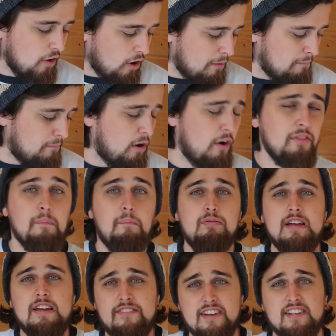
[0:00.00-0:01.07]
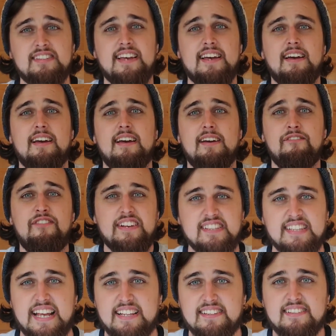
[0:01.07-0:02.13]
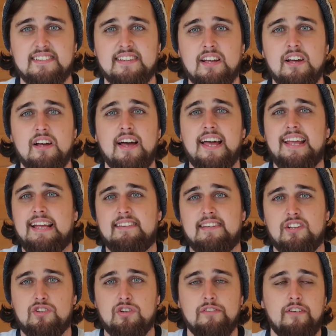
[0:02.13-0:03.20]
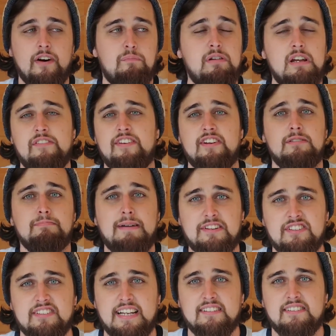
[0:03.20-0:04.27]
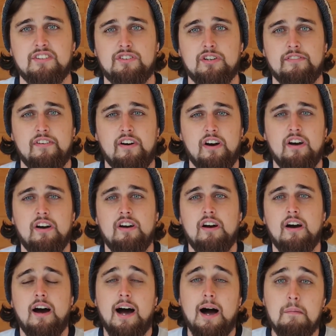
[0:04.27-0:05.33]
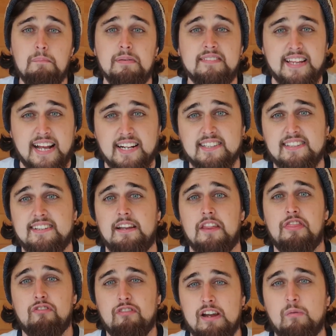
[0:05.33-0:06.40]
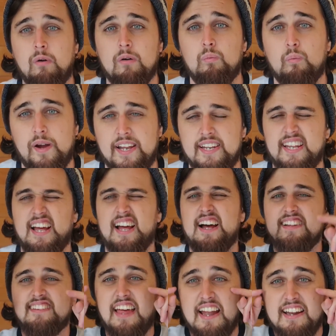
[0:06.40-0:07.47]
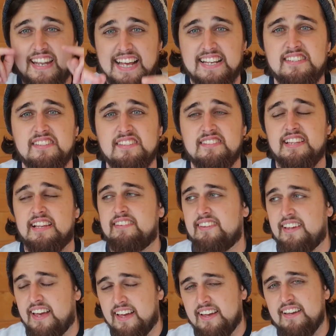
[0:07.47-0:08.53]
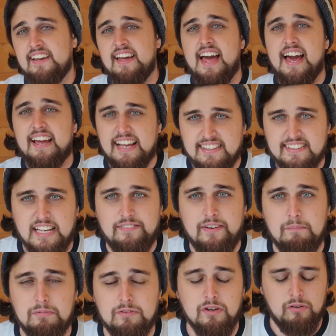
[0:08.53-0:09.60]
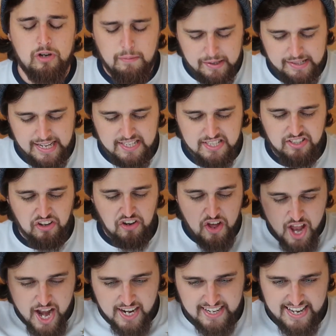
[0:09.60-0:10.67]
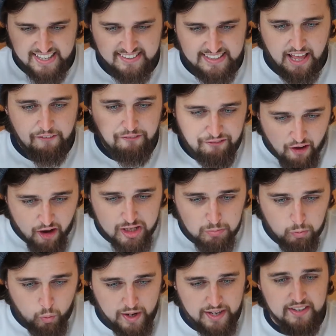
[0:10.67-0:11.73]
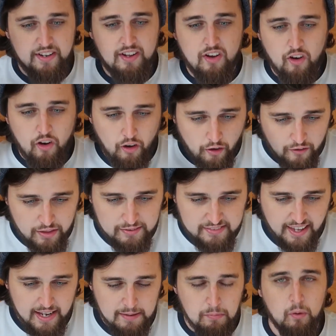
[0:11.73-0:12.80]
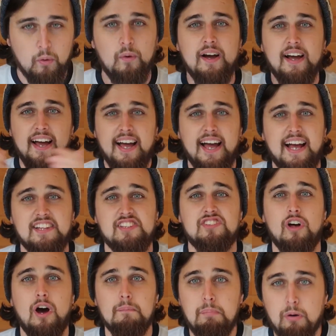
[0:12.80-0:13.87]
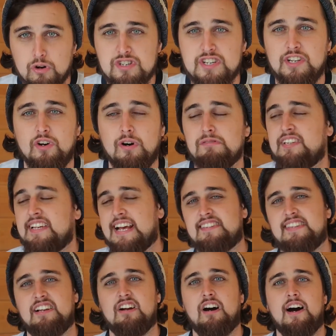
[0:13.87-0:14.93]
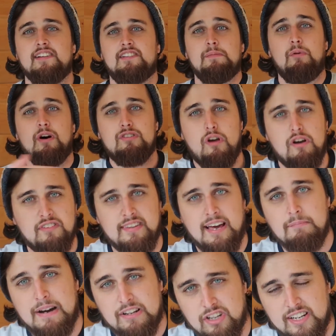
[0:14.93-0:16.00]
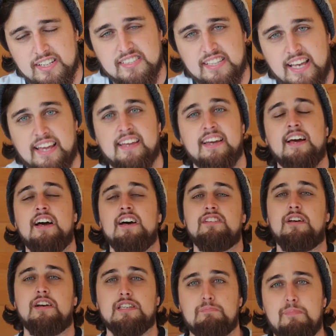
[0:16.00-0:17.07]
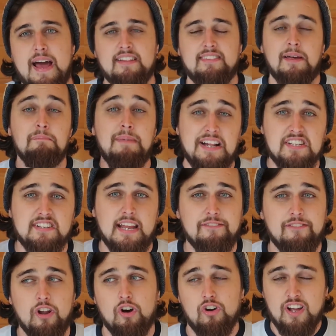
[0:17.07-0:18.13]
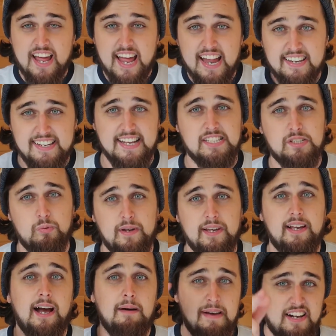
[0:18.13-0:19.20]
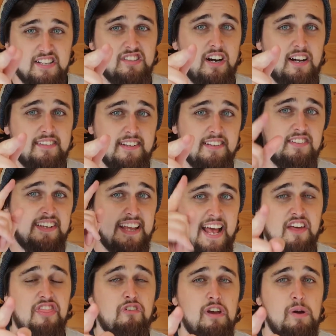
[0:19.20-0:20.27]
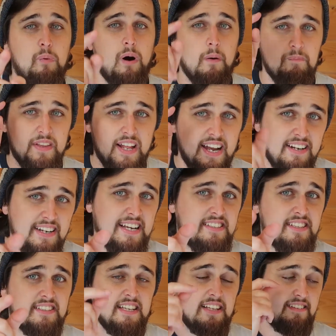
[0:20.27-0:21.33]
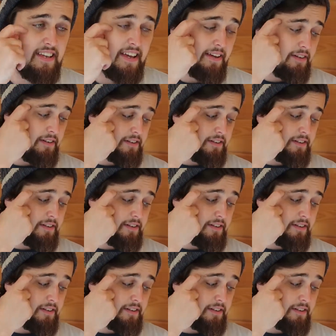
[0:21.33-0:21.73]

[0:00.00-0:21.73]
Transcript: on the previous visits against each other, previous matches against each other, I'm predicting a 3-1 win to Leicester City against Southampton. Come on, Leicester, let's get a first win on the table and start pushing up. So yes, guys, you boys go to that match, like I say, so expect a match day vlog next week. I'm excited. So yeah, 3-1 Leicester City.